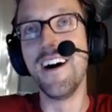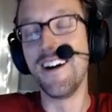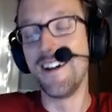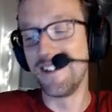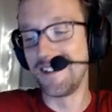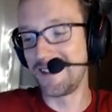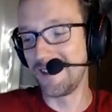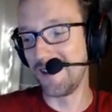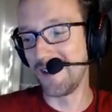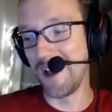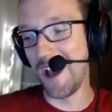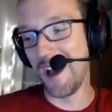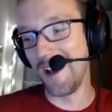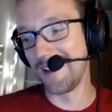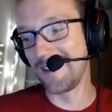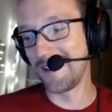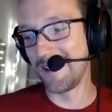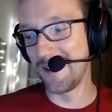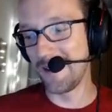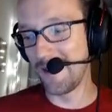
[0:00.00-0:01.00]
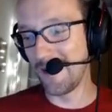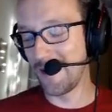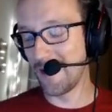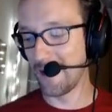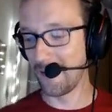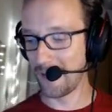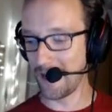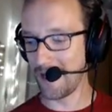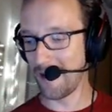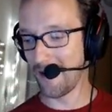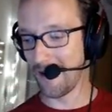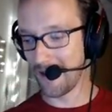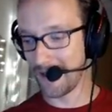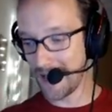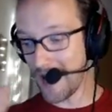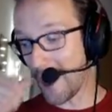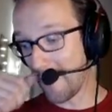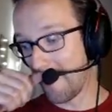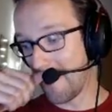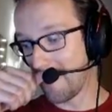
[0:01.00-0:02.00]
So yeah, so we are
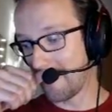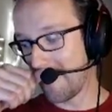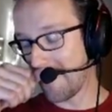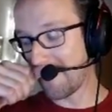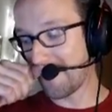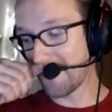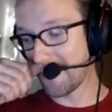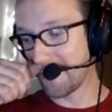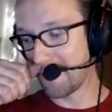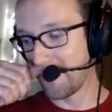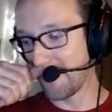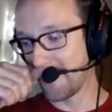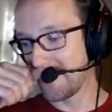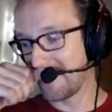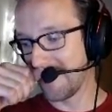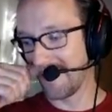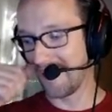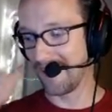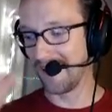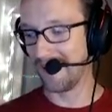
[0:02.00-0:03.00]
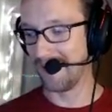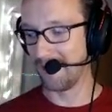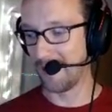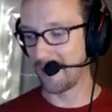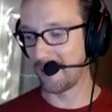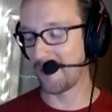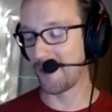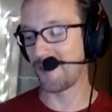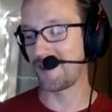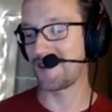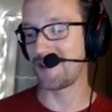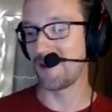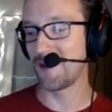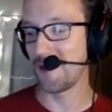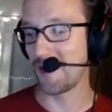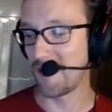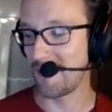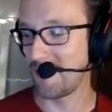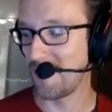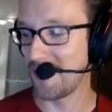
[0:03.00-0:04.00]
yeah, my fourth birthday, my fourth
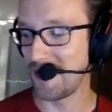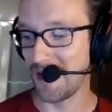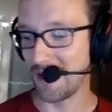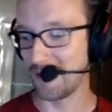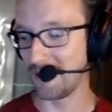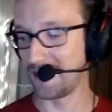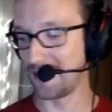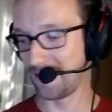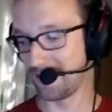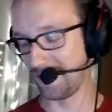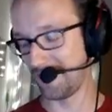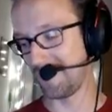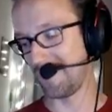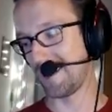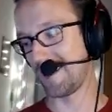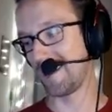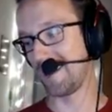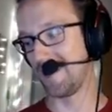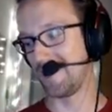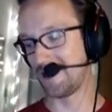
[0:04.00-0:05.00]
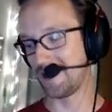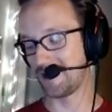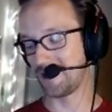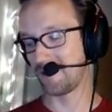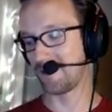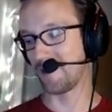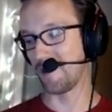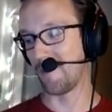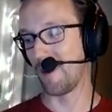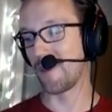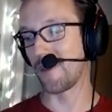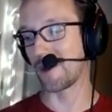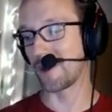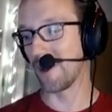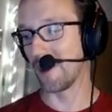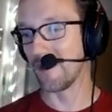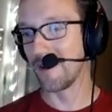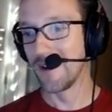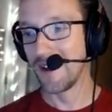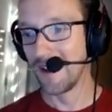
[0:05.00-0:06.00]
Stonehearth birthday was like just over a month
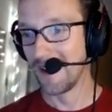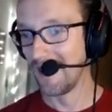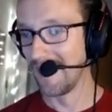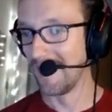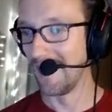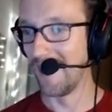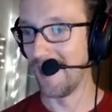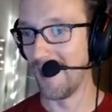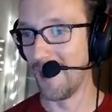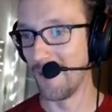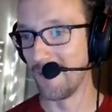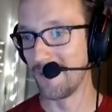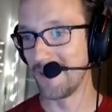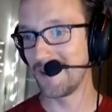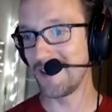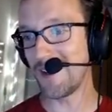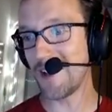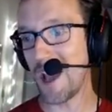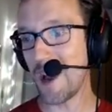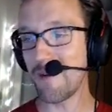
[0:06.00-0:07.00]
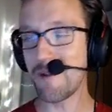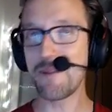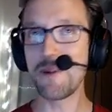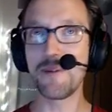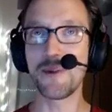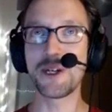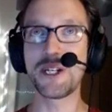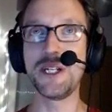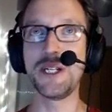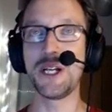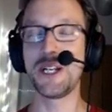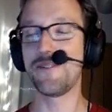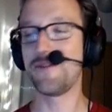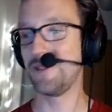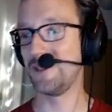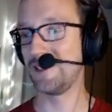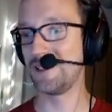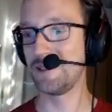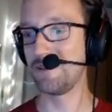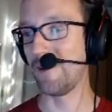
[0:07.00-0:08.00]
ago. So yeah, we've been working on it for
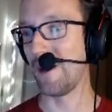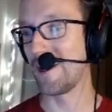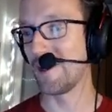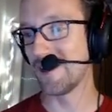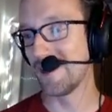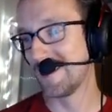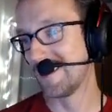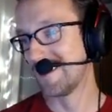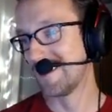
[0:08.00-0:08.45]
a little while.